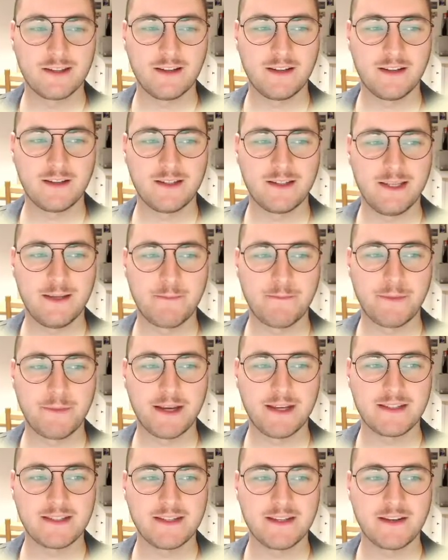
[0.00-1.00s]
the
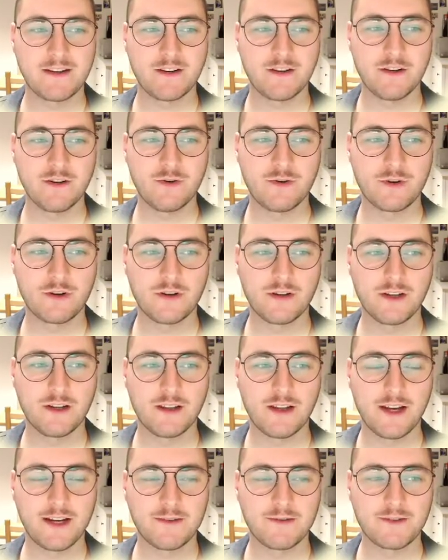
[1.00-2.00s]
basic local
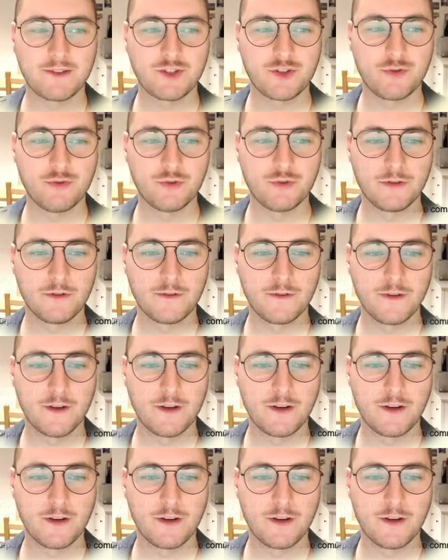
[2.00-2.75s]
alignment tool,